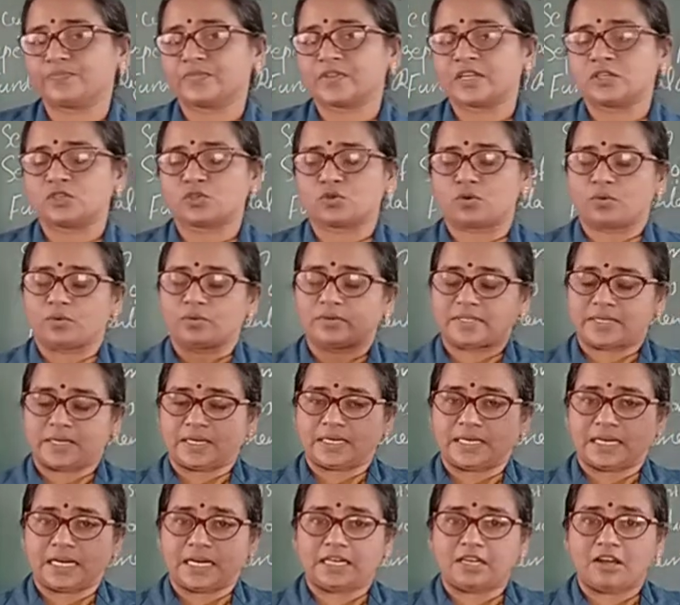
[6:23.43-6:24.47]
So
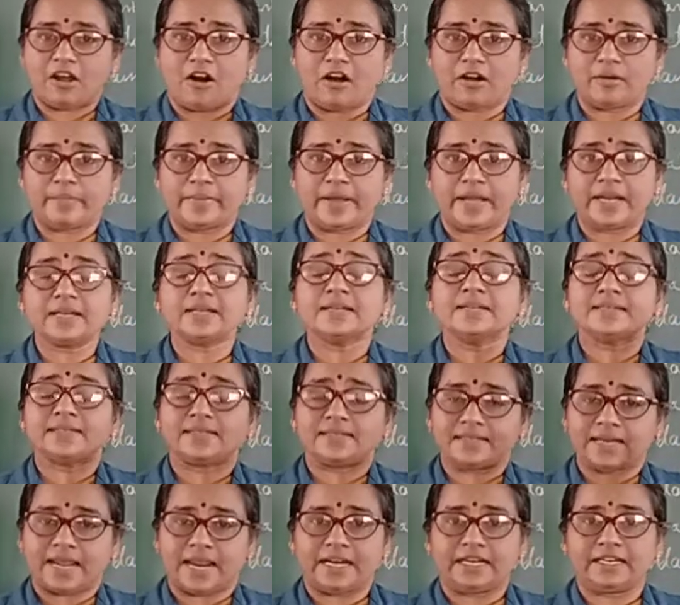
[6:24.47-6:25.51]
central government,
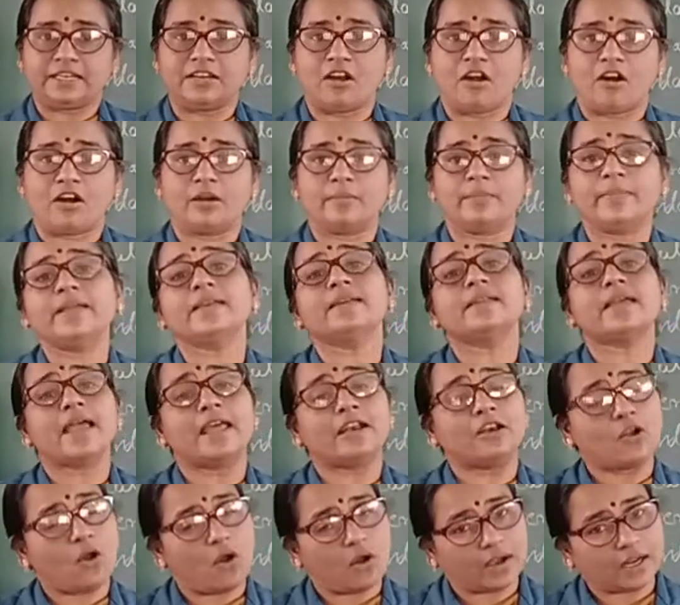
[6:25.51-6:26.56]
state government and
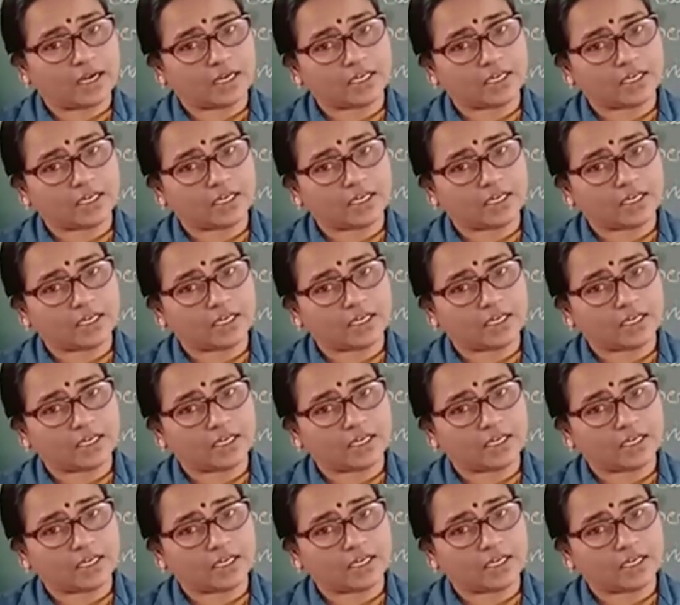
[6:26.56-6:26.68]
local